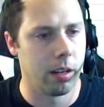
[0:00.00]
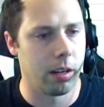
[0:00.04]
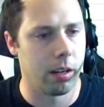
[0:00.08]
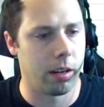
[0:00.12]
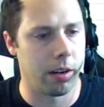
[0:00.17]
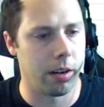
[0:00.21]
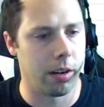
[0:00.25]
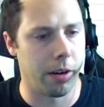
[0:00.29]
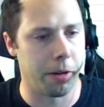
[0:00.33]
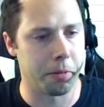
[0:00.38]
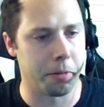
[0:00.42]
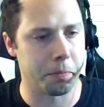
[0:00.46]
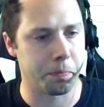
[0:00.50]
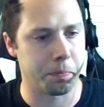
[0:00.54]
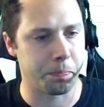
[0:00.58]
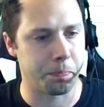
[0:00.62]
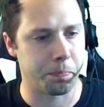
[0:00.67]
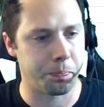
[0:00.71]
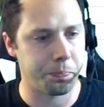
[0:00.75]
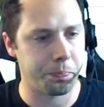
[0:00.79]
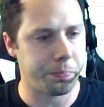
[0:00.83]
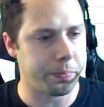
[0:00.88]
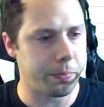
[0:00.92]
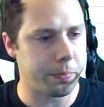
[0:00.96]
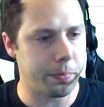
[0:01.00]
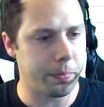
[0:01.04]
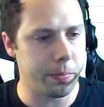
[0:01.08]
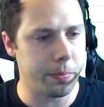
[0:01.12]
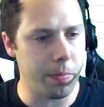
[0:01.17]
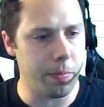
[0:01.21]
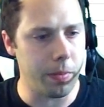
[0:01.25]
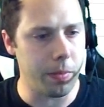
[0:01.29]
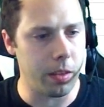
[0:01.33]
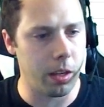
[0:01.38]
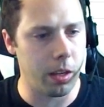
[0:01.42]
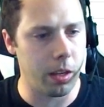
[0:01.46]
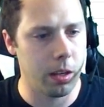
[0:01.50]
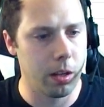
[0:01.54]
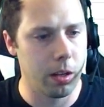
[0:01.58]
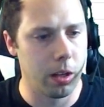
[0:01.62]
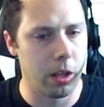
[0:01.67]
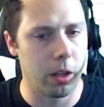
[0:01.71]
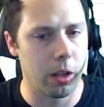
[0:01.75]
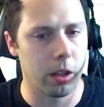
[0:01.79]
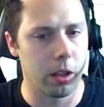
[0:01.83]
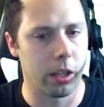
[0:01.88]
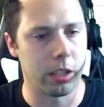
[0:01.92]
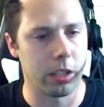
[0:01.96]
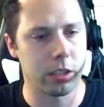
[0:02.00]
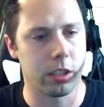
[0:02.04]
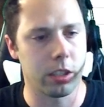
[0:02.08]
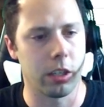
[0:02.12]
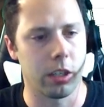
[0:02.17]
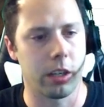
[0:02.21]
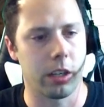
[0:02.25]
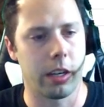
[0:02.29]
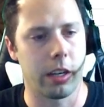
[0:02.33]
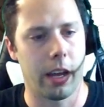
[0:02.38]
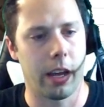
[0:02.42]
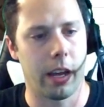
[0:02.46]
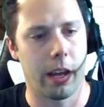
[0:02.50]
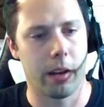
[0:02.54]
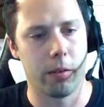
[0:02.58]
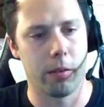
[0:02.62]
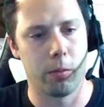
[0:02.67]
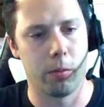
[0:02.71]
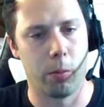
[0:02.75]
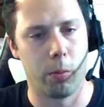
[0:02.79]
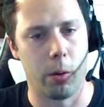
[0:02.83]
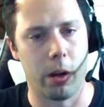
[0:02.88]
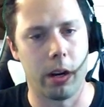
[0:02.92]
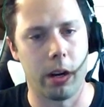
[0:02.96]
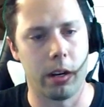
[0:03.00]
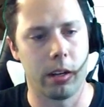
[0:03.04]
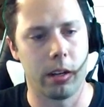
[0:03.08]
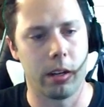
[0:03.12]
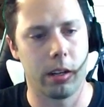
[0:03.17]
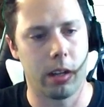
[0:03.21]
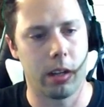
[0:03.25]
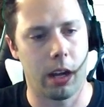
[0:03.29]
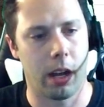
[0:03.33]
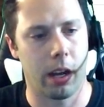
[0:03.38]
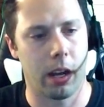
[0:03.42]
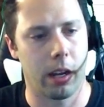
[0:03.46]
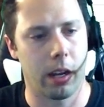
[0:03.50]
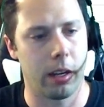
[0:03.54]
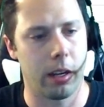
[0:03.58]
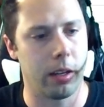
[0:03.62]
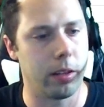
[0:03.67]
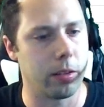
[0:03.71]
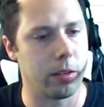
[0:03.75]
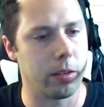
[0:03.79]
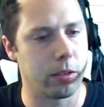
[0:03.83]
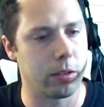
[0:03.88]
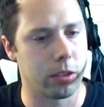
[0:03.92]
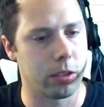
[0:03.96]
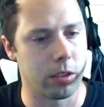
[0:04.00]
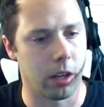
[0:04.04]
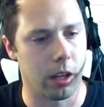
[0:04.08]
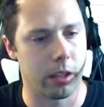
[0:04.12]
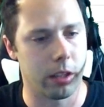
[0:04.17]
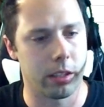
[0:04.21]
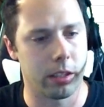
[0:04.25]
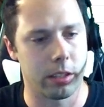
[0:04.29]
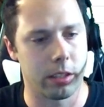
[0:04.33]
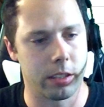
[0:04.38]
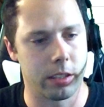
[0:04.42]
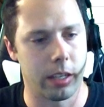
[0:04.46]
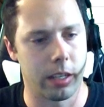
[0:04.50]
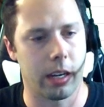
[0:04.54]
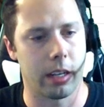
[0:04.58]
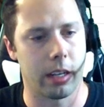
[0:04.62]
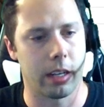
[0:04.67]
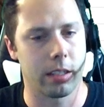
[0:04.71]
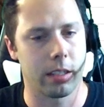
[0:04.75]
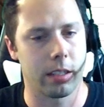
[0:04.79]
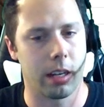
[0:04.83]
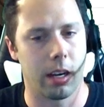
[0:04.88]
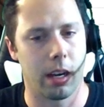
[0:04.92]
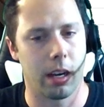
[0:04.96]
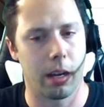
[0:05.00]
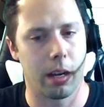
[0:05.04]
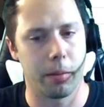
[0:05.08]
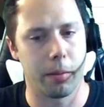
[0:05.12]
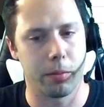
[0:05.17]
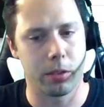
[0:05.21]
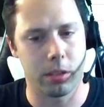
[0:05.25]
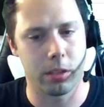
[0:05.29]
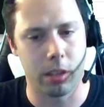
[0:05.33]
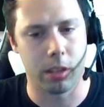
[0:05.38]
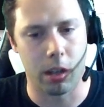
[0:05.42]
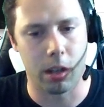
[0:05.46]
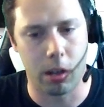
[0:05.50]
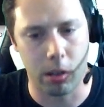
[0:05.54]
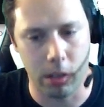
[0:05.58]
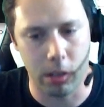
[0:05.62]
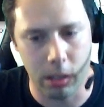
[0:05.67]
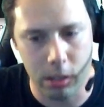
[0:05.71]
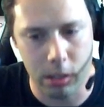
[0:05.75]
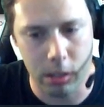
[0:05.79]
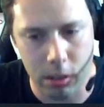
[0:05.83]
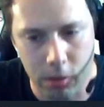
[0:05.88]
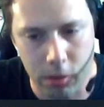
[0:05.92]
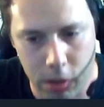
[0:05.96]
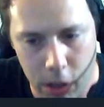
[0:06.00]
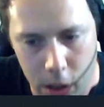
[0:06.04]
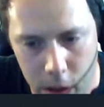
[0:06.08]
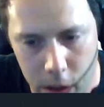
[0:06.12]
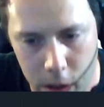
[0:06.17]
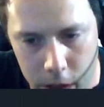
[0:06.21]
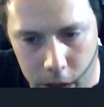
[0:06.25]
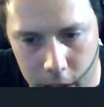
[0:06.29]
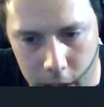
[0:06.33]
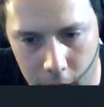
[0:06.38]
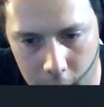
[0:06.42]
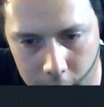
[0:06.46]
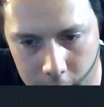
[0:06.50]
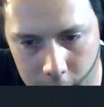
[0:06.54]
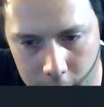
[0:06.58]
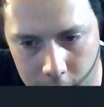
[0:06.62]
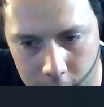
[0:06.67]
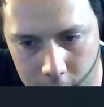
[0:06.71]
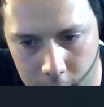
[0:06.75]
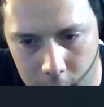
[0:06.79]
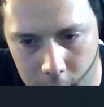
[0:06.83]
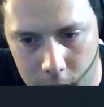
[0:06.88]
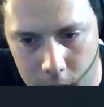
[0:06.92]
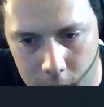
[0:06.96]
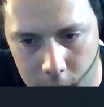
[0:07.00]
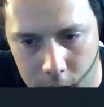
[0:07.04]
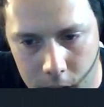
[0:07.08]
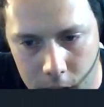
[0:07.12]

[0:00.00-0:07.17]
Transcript: Um, let's look at what I saw the second time. So let's go down here.